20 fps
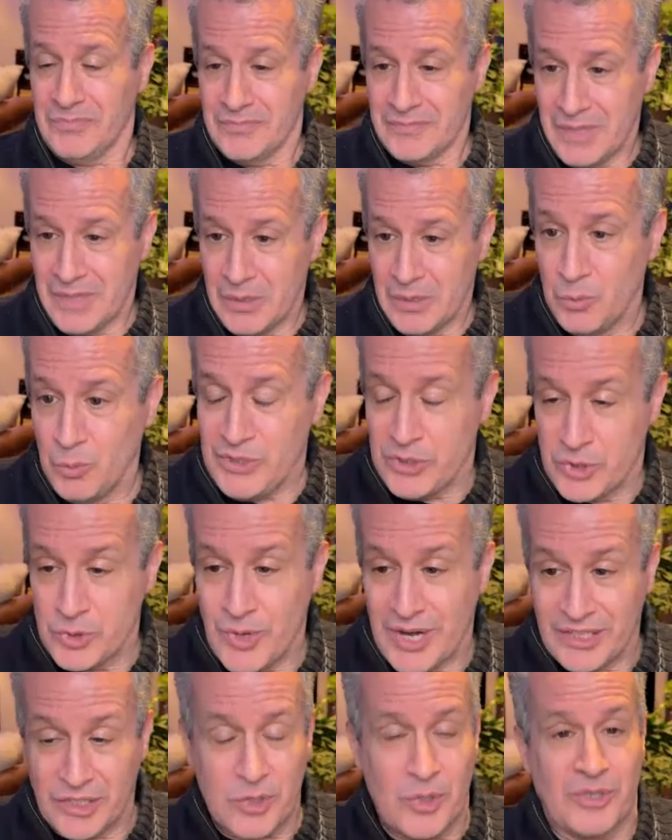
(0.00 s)
When you try
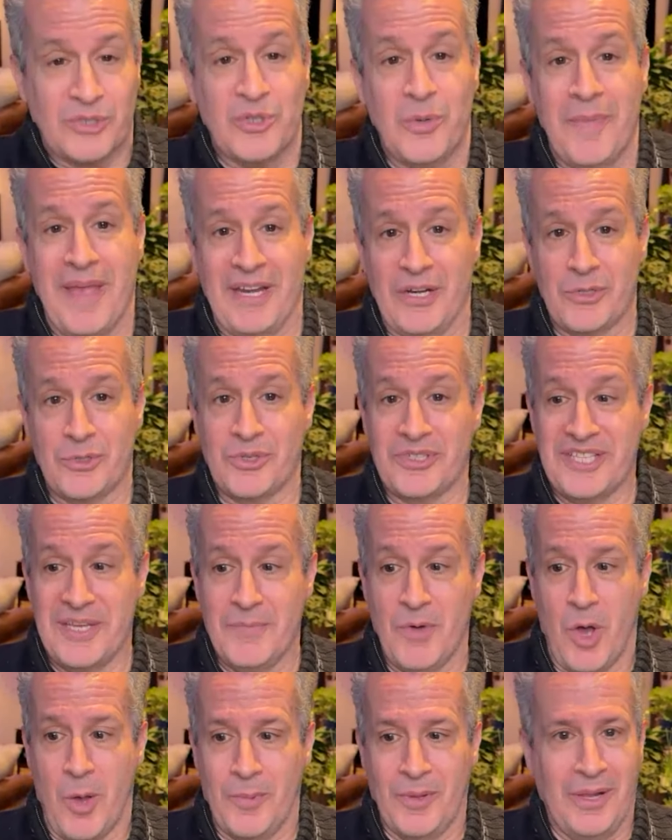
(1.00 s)
to talk to a manager at
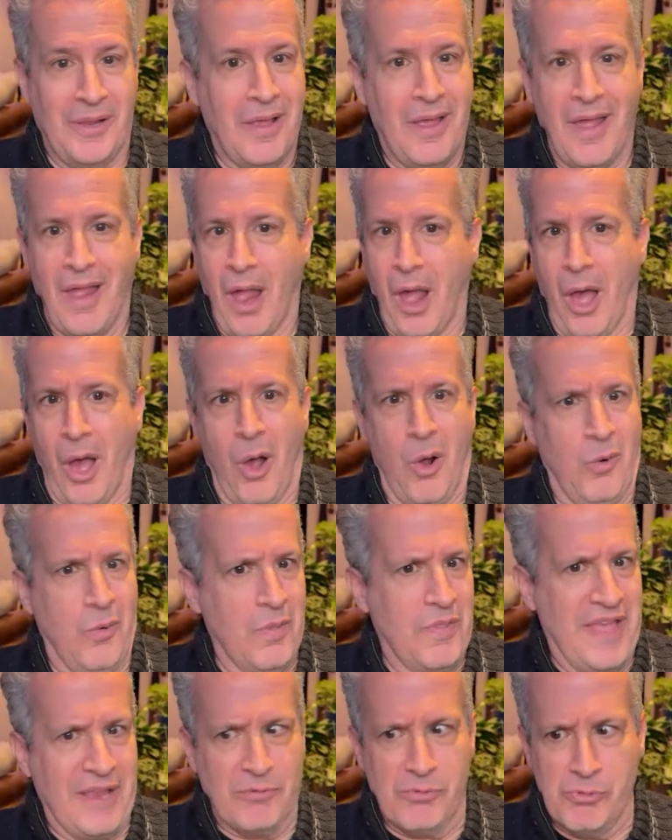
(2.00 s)
T-Mobile,
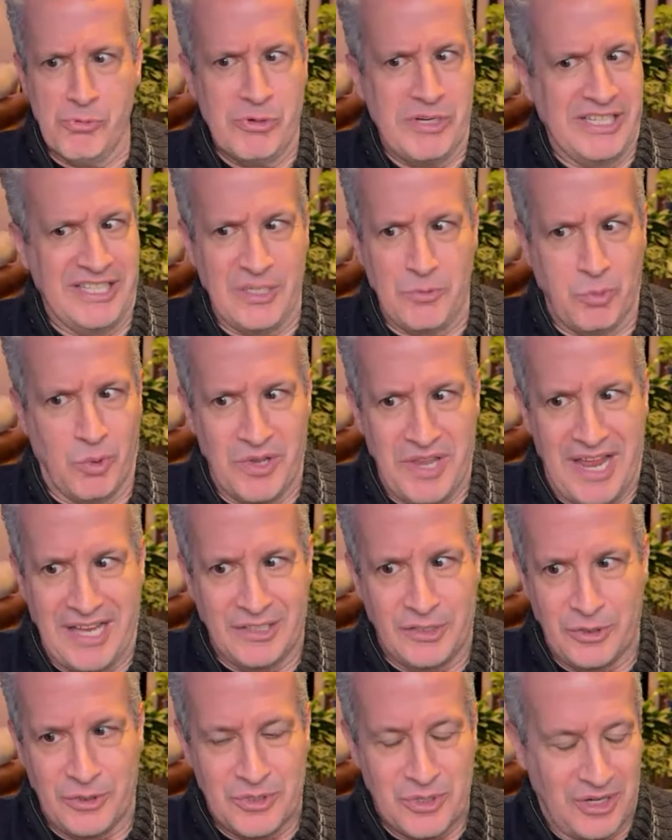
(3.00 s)
they really will not let
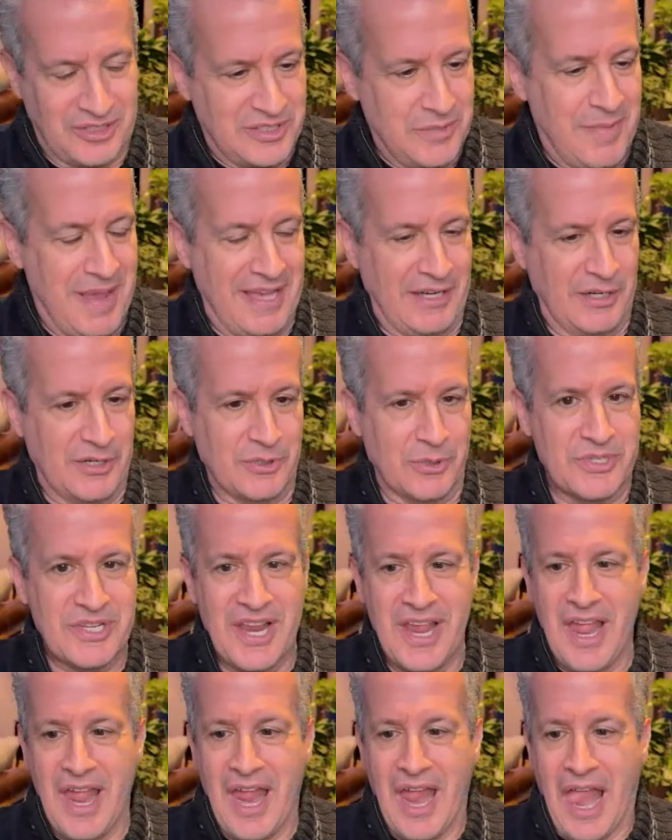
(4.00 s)
you talk to managers.
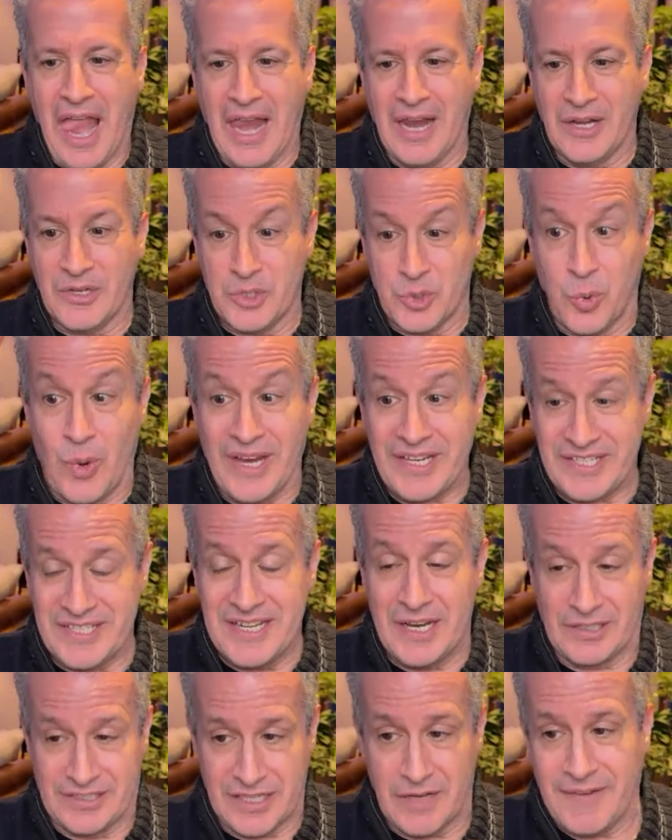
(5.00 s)
Twice now,
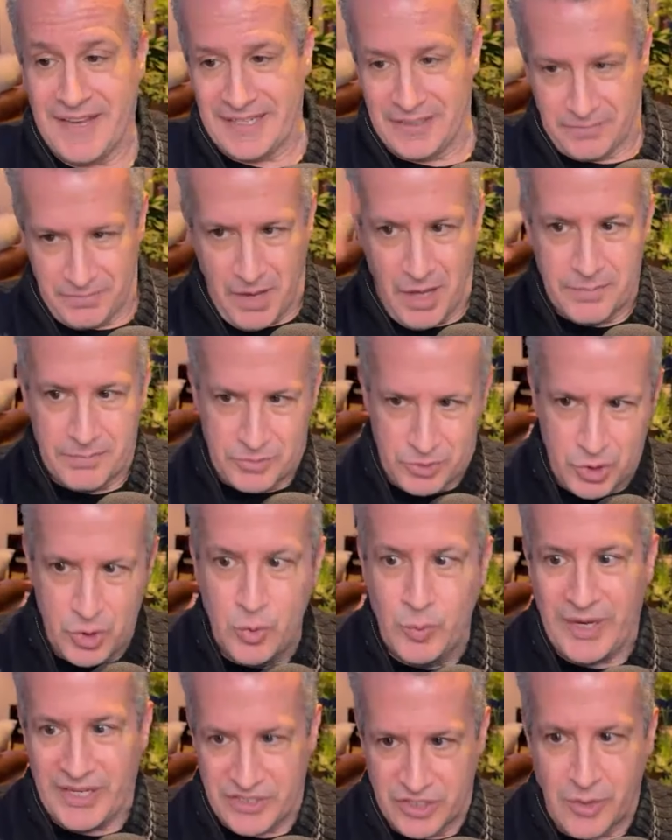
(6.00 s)
because I've had 2
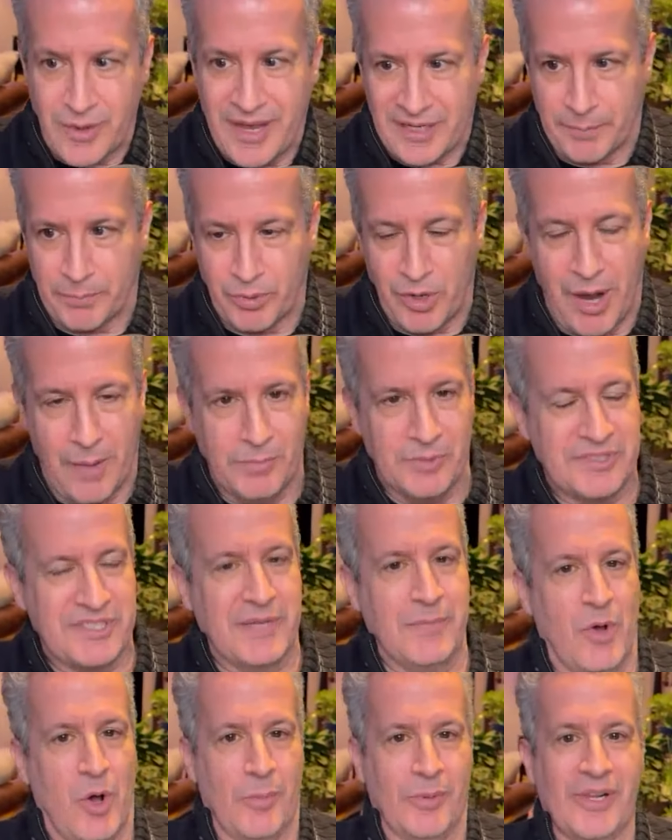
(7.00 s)
weeks ago, I had a problem with
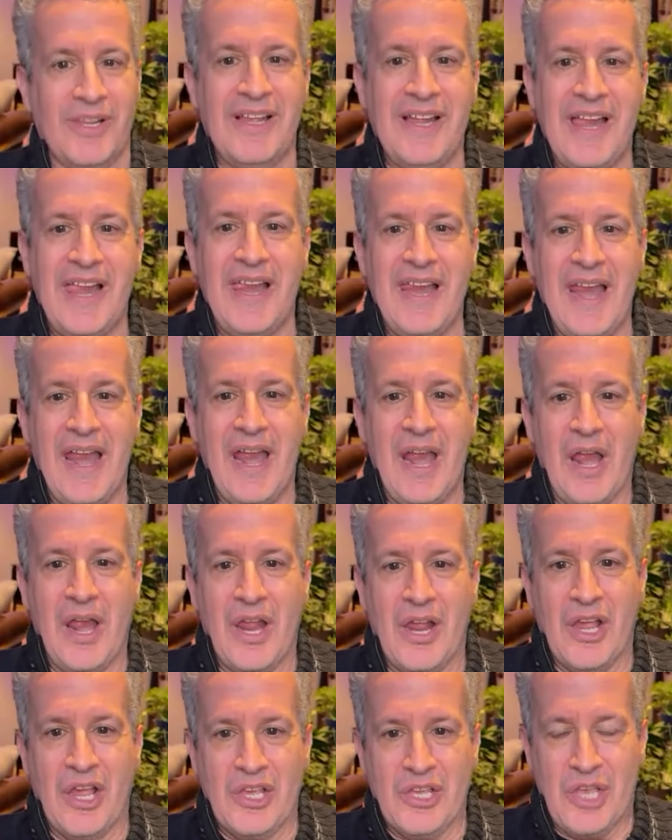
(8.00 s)
T-Mobile.
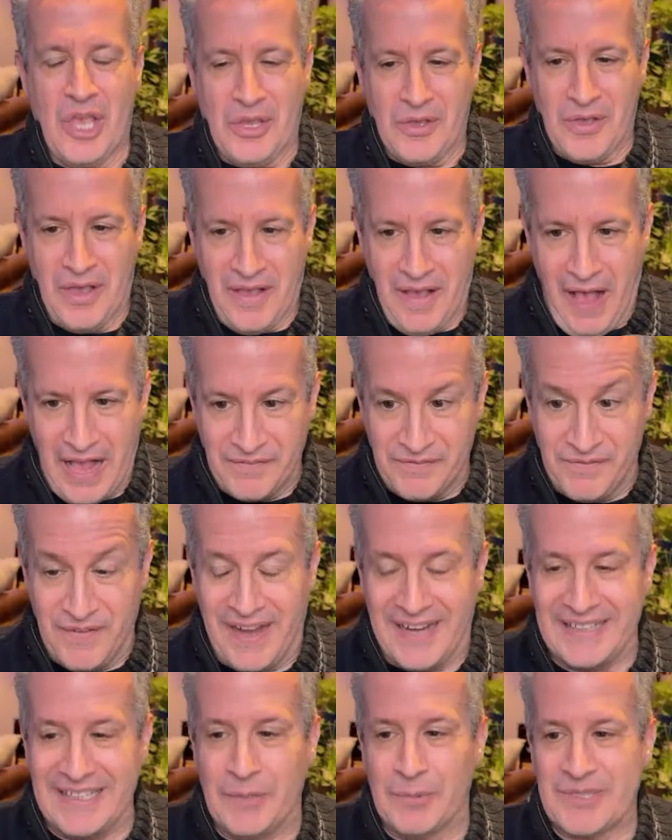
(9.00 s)
I
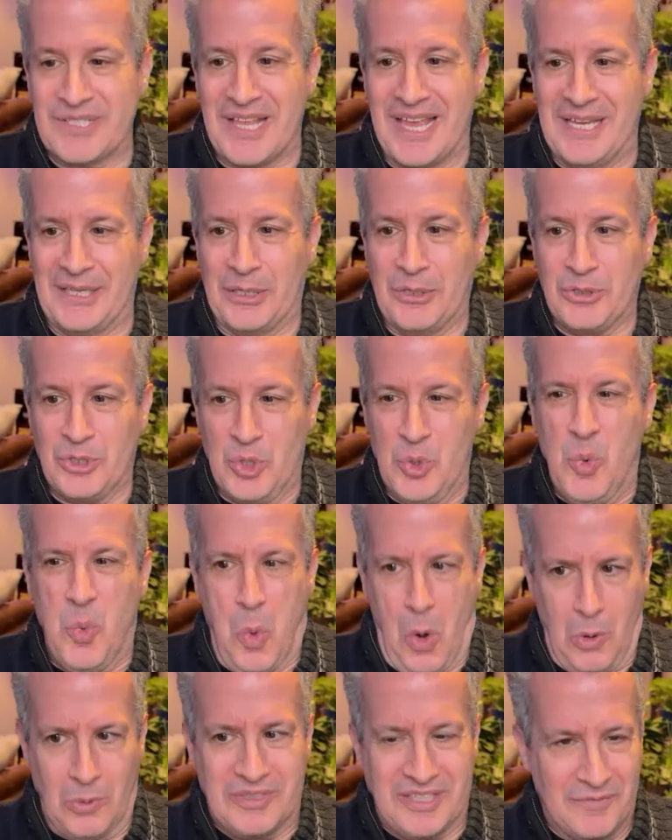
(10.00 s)
finally was like, you
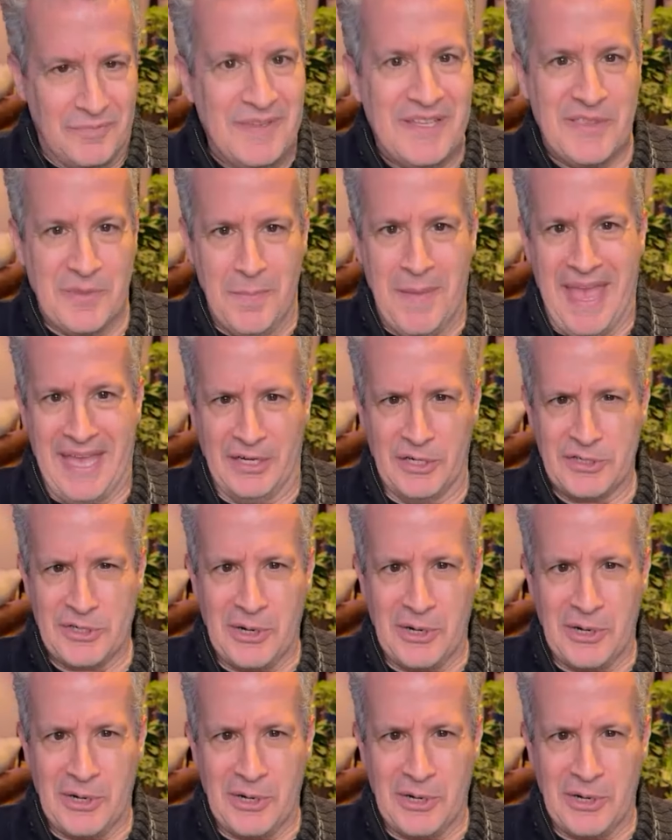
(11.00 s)
won't give me the manager?